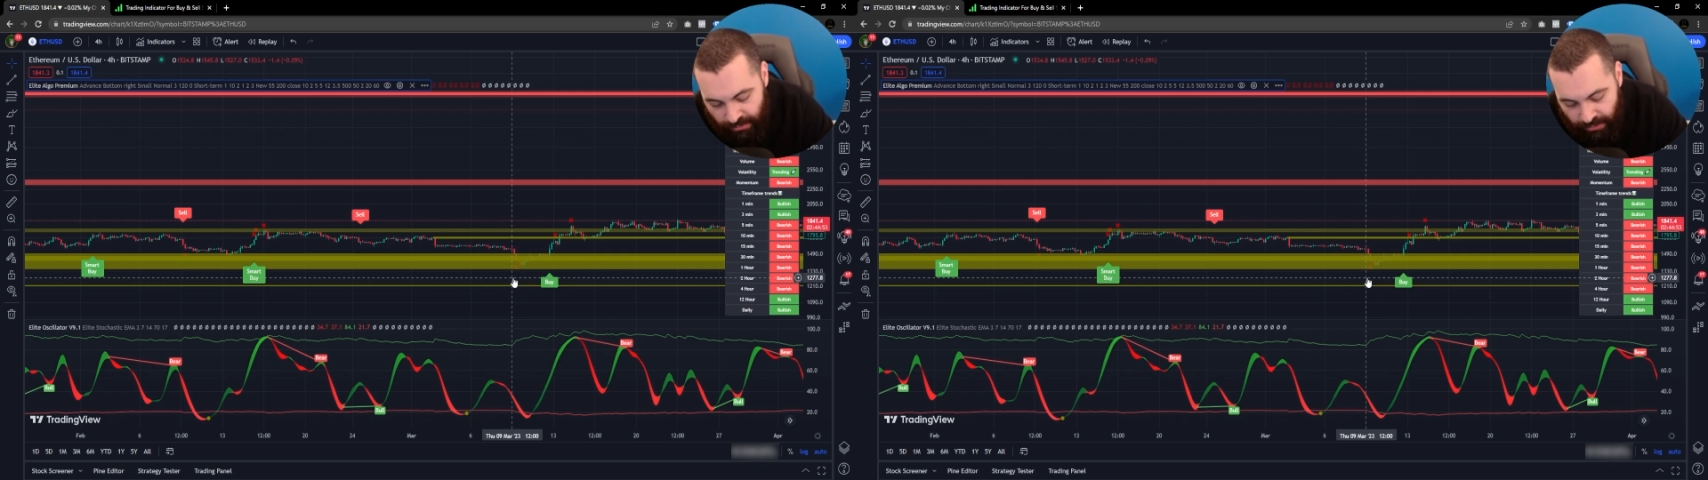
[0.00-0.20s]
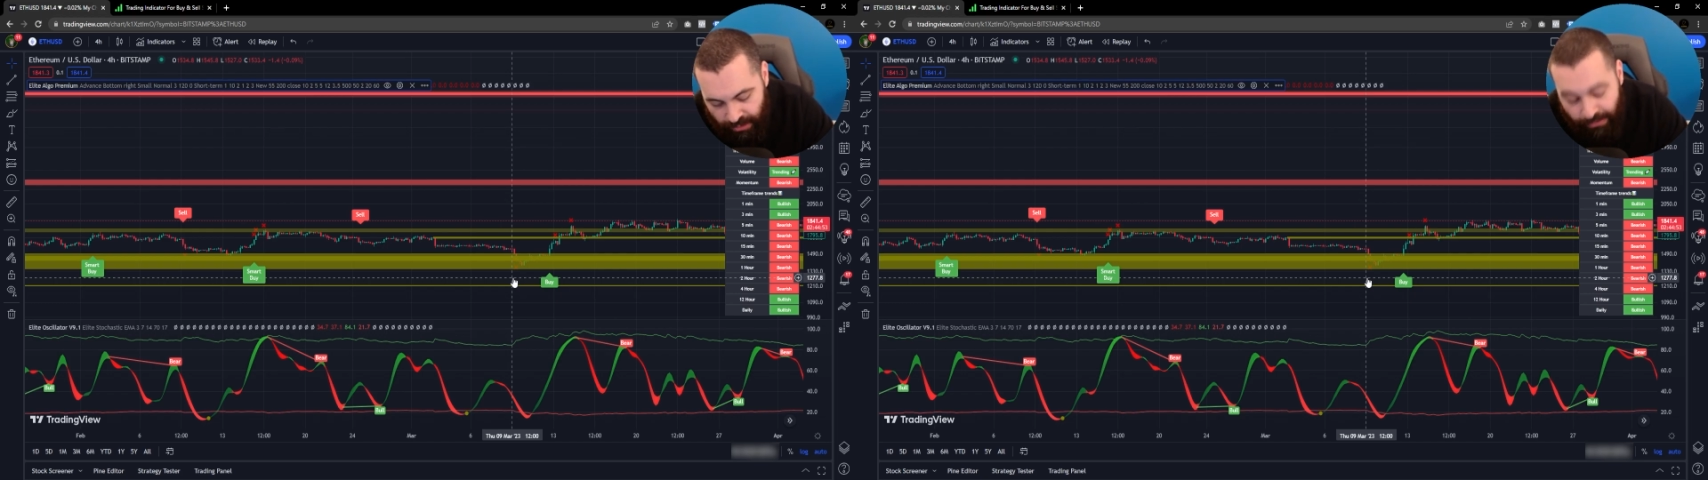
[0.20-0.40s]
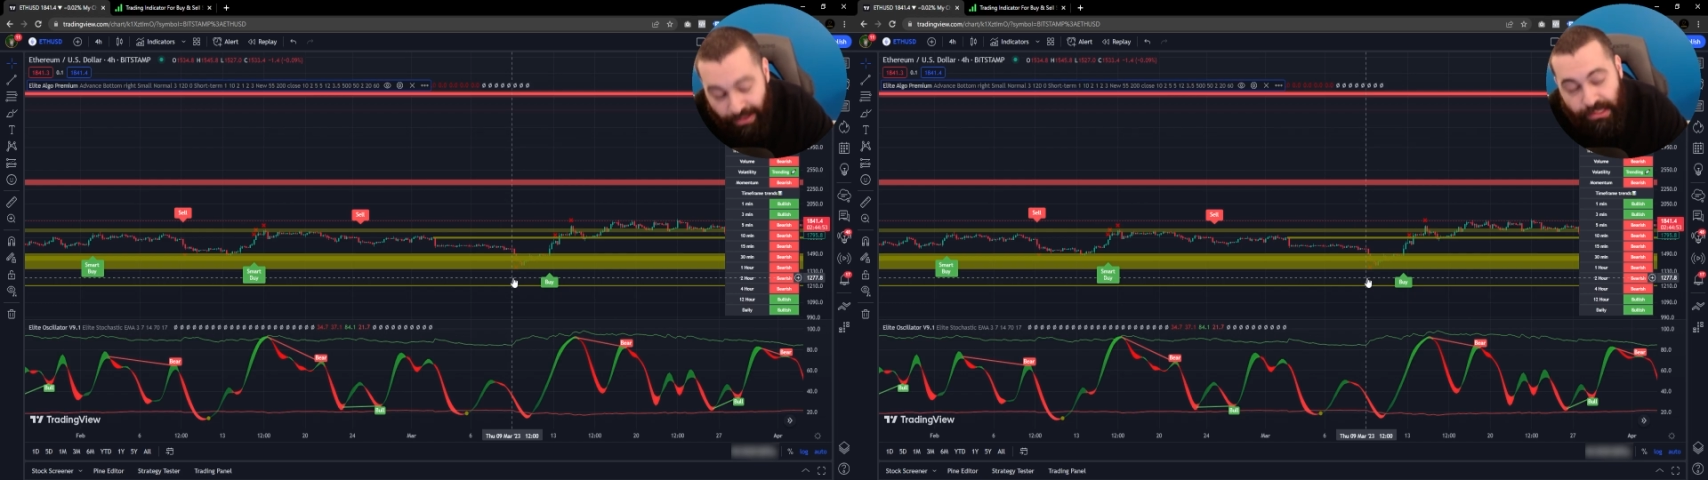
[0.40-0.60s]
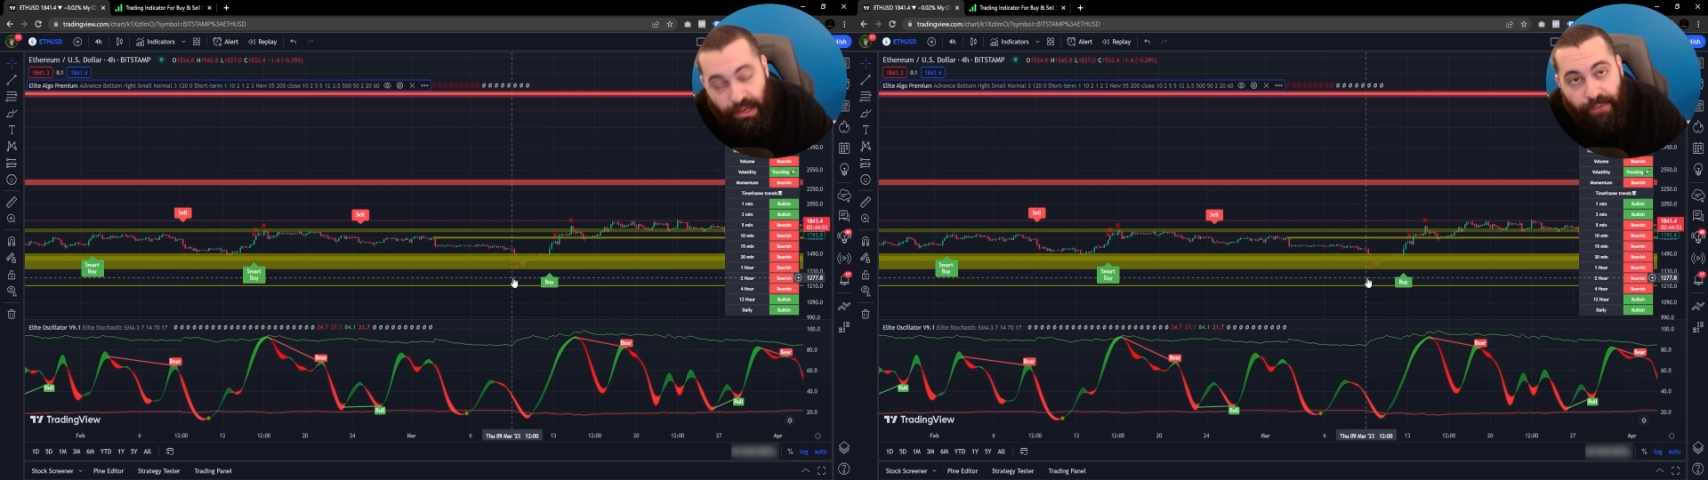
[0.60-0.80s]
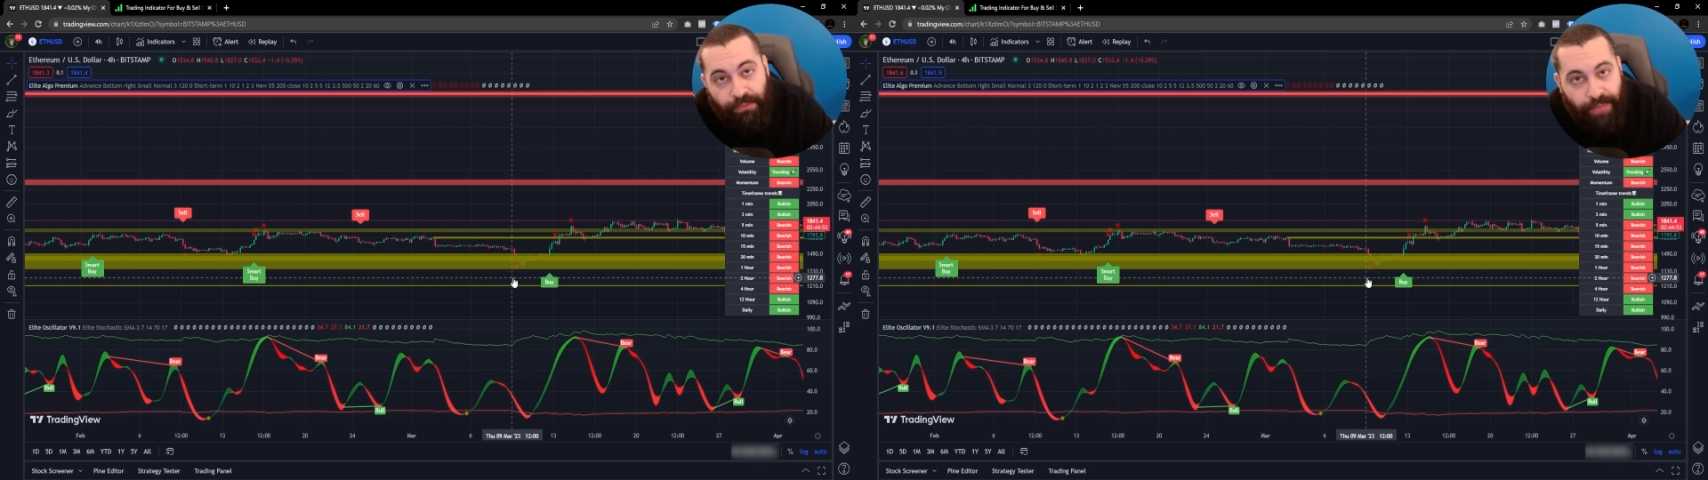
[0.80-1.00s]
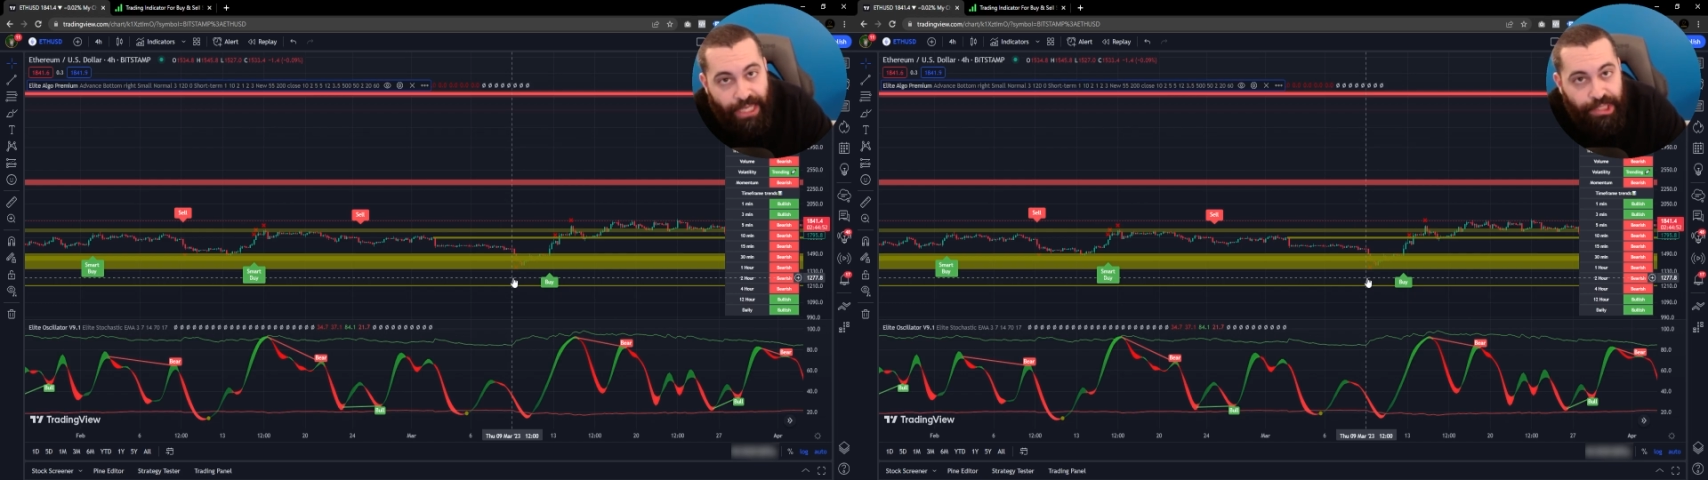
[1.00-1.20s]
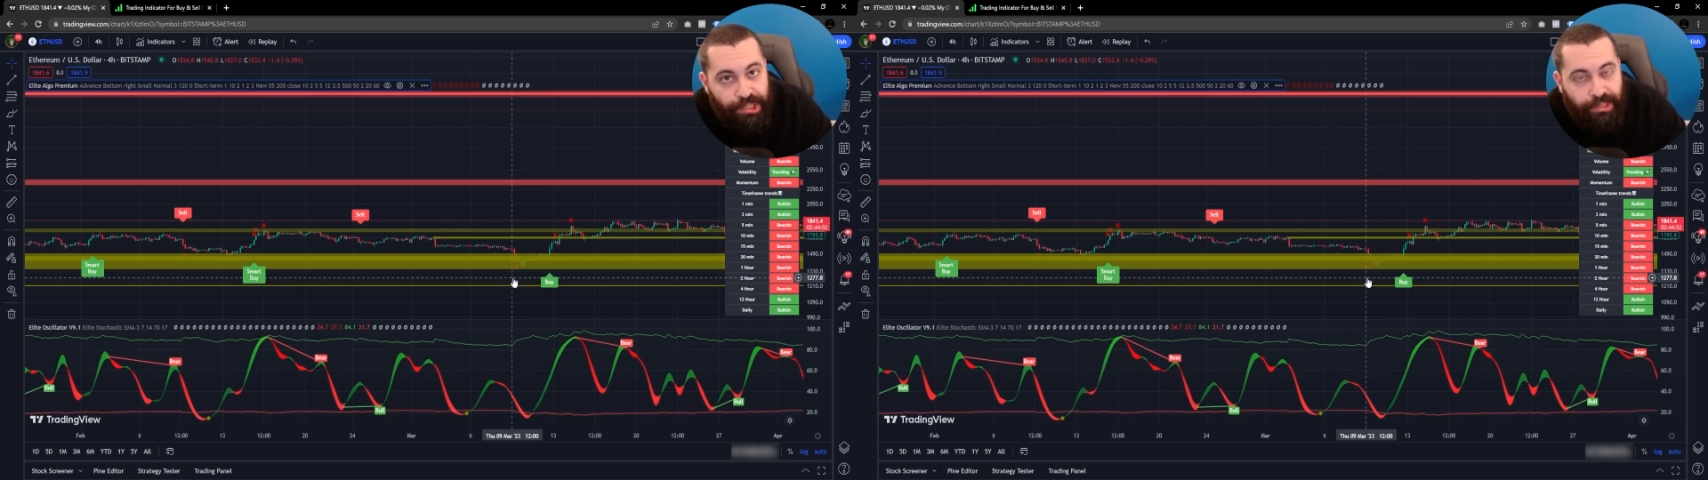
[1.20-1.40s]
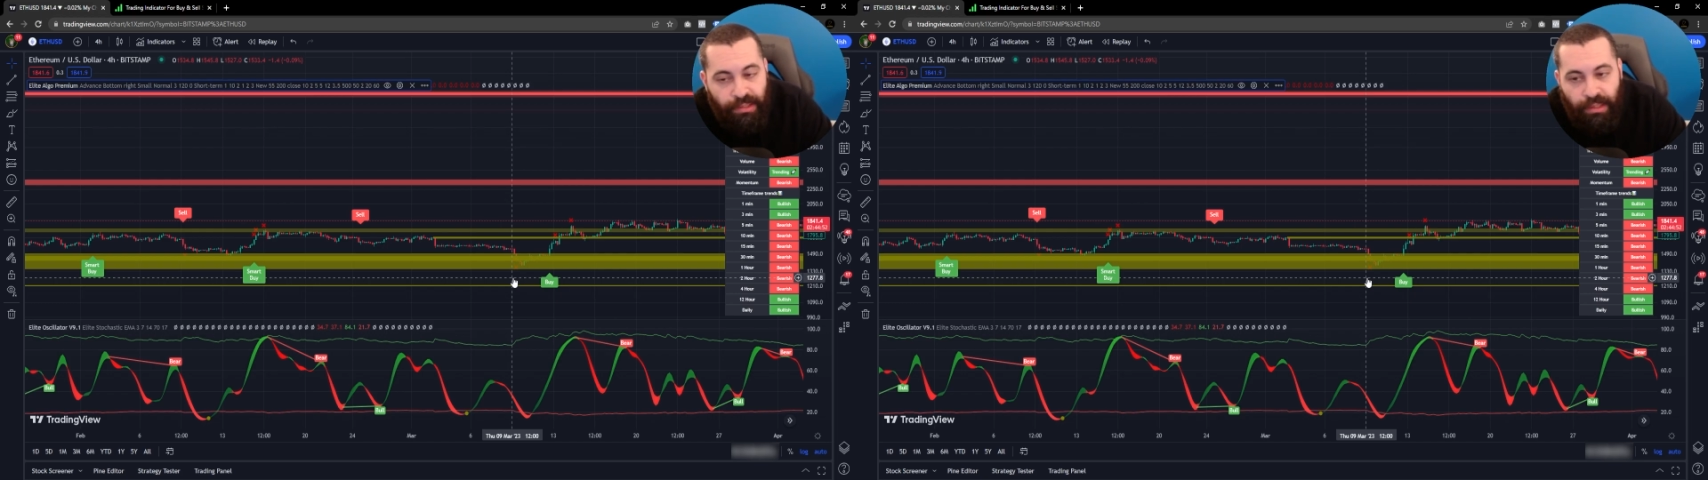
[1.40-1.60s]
as confirmation